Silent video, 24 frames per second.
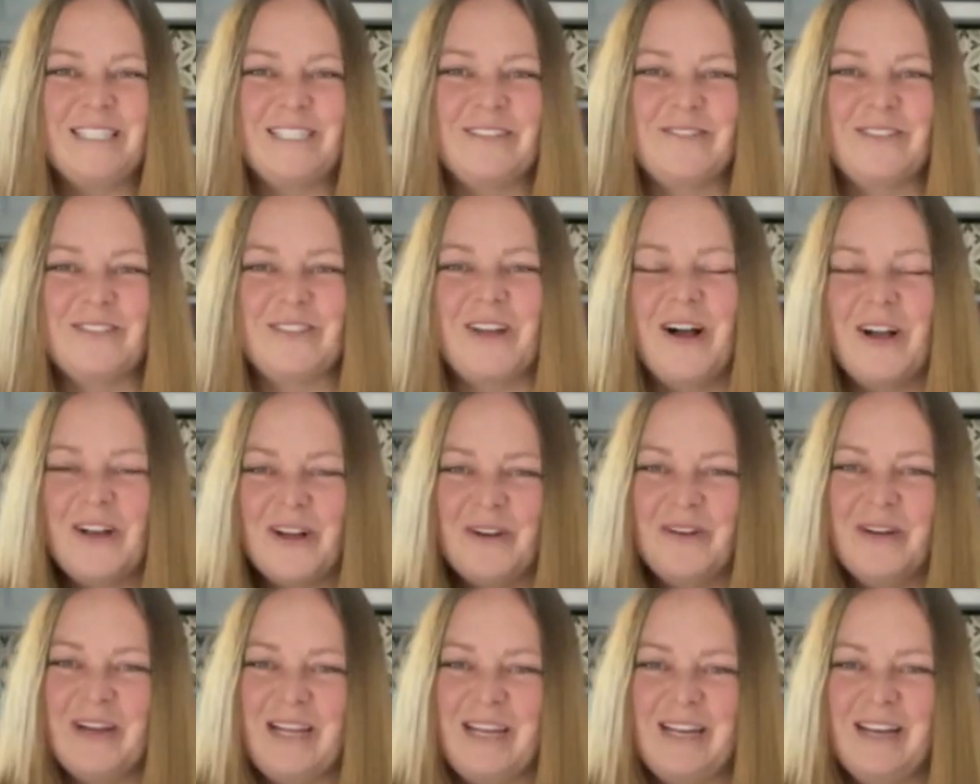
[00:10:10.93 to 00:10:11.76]
So it's all
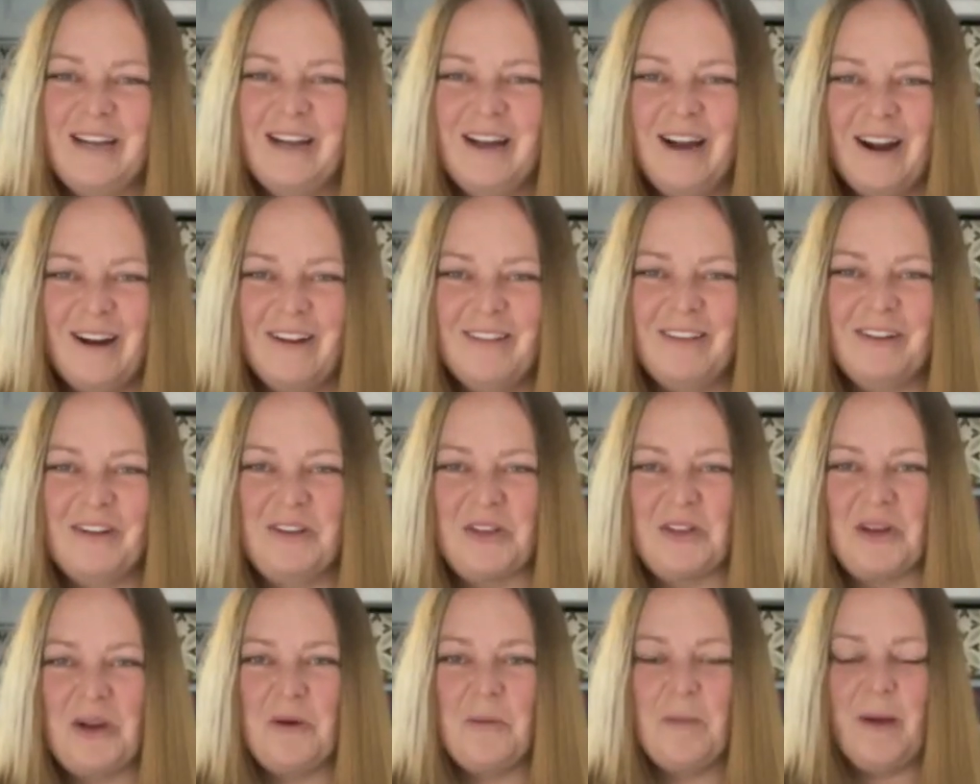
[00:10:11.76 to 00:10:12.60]
going in our little
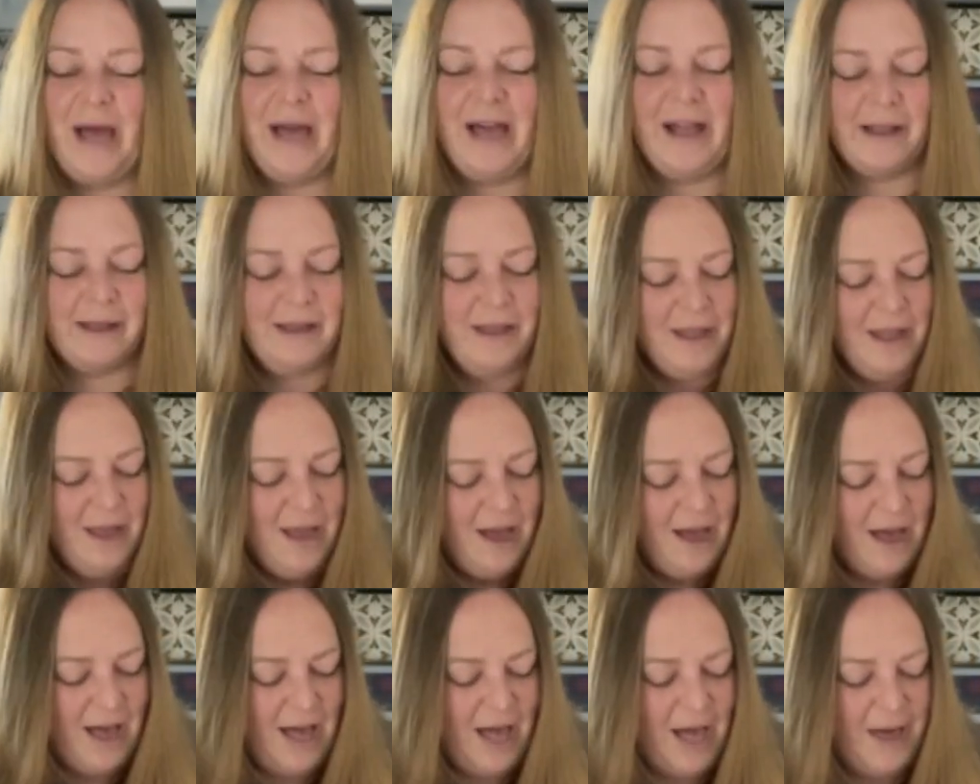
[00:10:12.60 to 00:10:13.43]
go bag
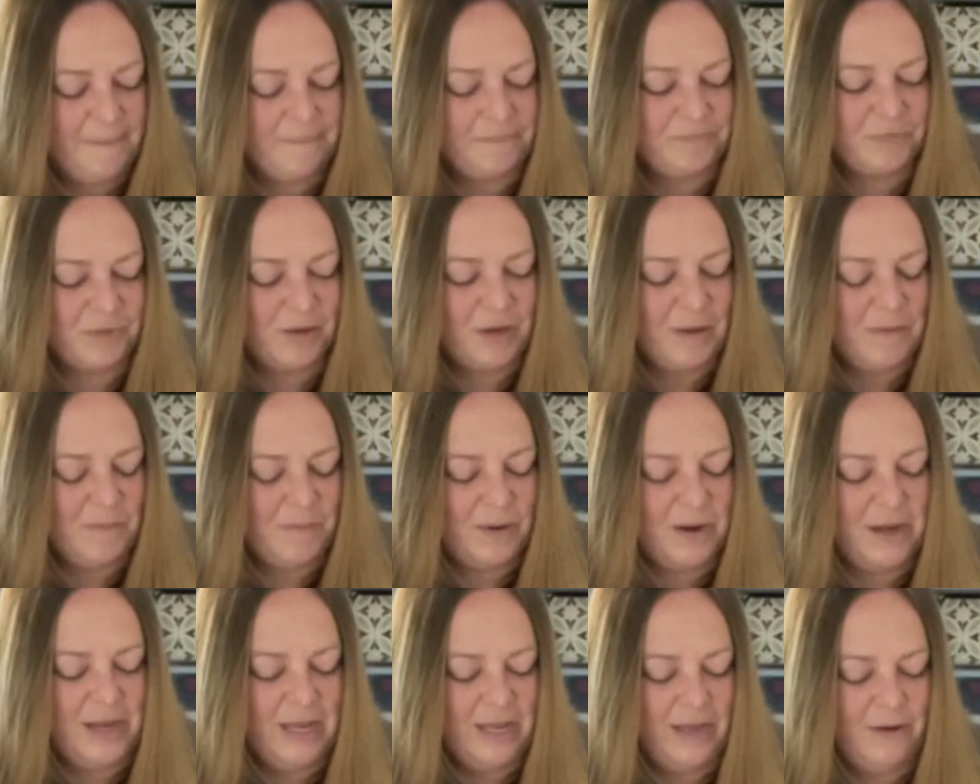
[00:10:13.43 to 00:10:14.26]
and
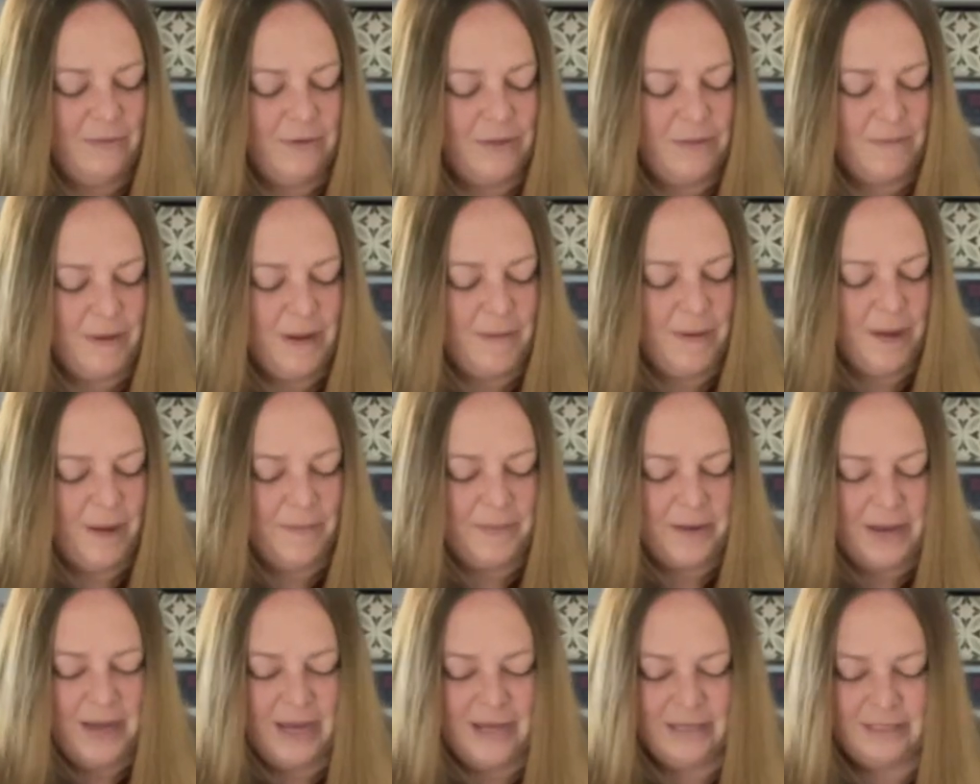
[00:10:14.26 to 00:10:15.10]
bringing it with my
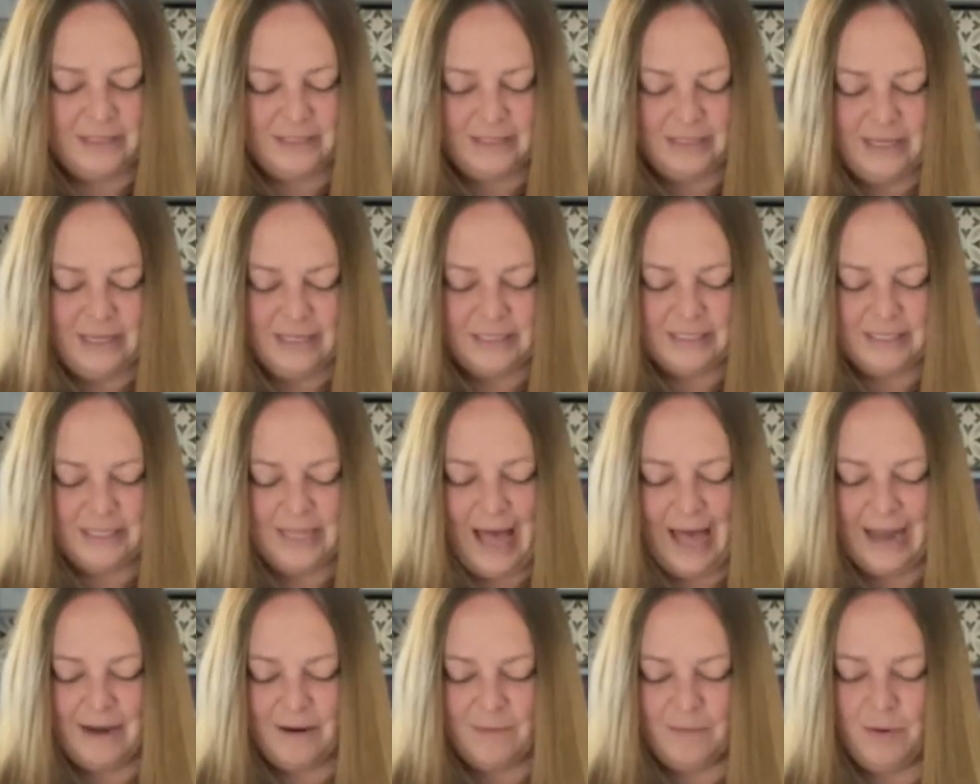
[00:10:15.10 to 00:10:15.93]
puppy. It's
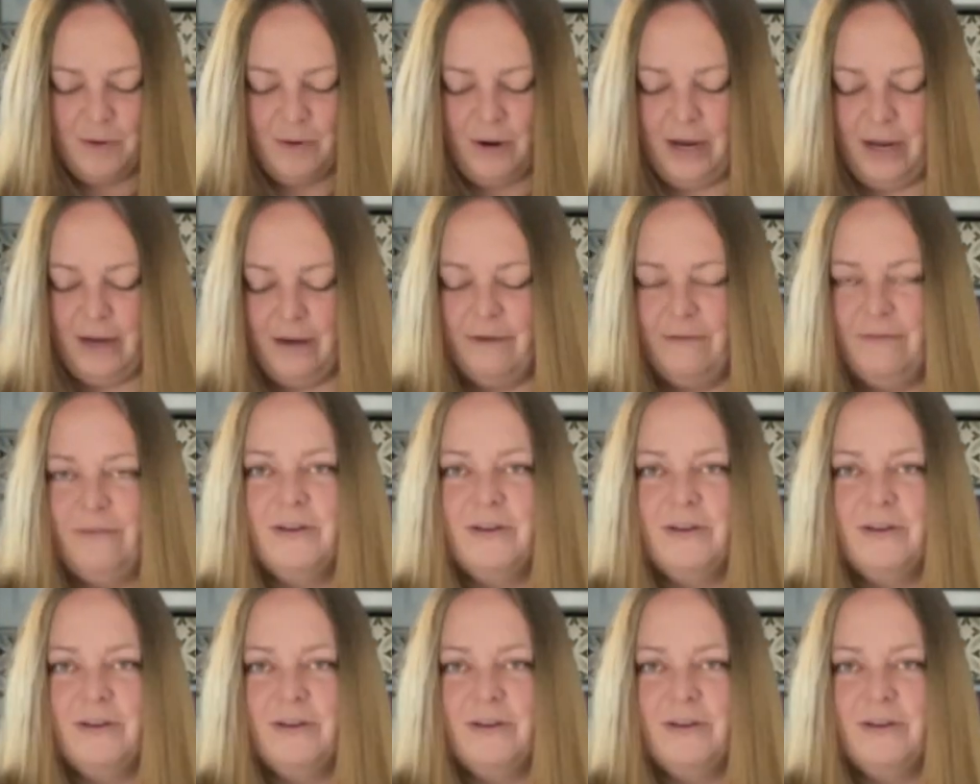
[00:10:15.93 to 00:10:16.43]
that important.